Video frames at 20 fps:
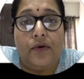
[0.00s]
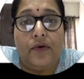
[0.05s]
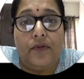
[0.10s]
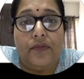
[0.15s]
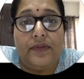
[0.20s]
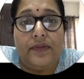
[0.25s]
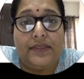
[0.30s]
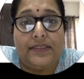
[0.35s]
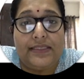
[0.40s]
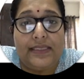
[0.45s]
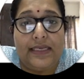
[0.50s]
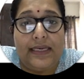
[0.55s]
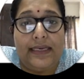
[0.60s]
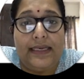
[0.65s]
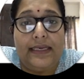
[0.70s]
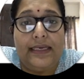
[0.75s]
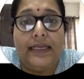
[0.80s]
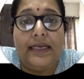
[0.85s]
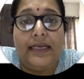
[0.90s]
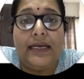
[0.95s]
on this
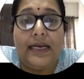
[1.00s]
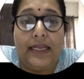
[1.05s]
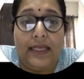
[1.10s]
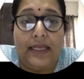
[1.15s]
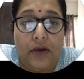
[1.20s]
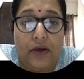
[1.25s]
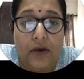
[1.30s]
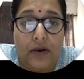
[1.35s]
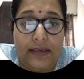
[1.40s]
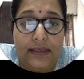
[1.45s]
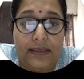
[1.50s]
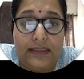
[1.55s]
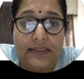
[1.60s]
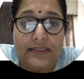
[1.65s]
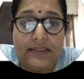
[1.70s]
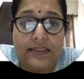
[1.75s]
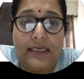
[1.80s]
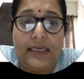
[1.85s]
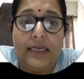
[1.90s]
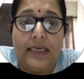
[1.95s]
side, click on it,